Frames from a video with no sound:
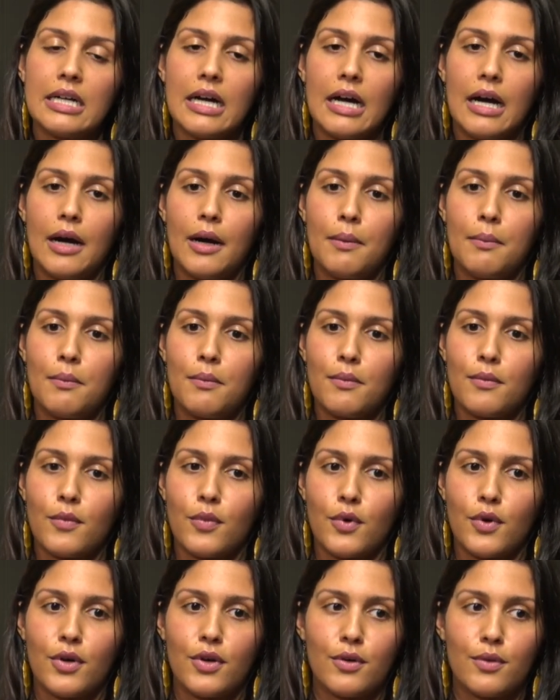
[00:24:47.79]
Um,
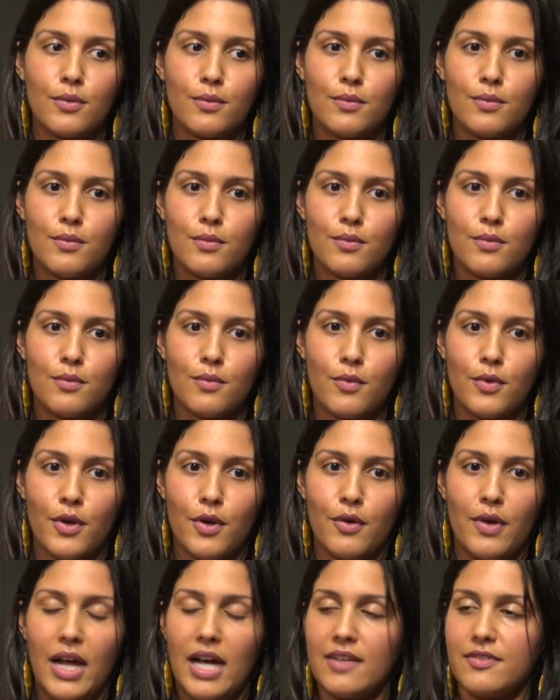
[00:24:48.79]
we're, we
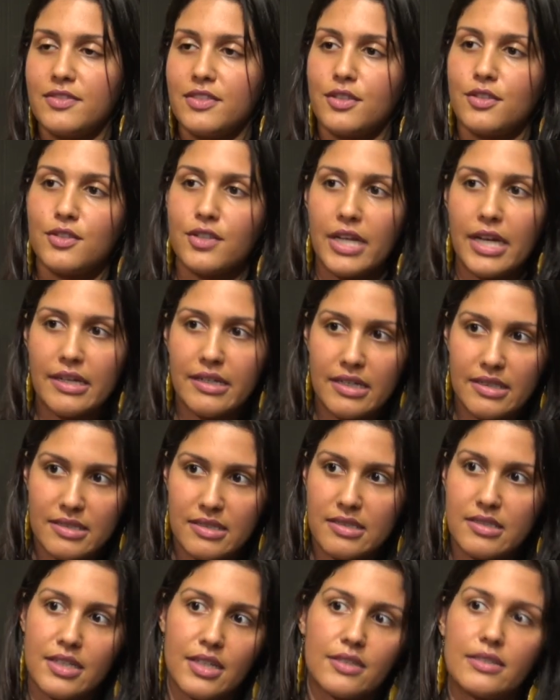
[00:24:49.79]
don't have to create
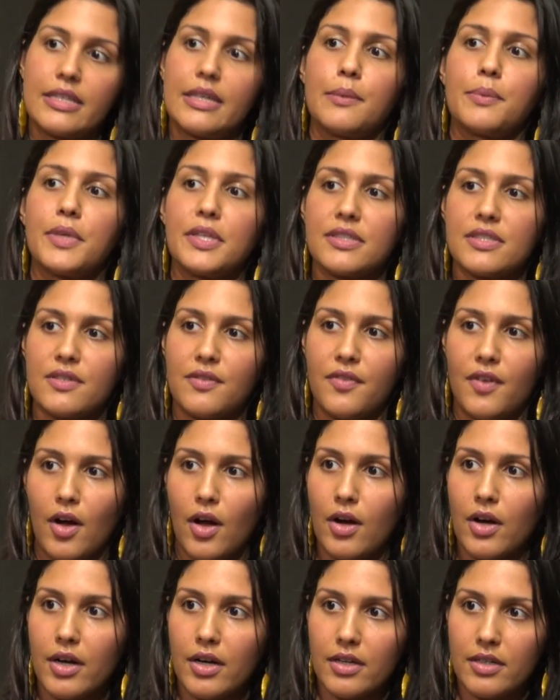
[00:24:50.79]
necessarily a piece of
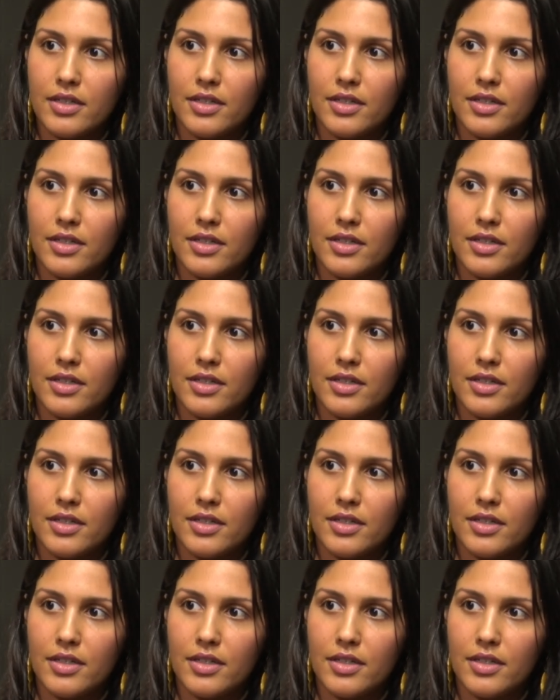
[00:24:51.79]
art.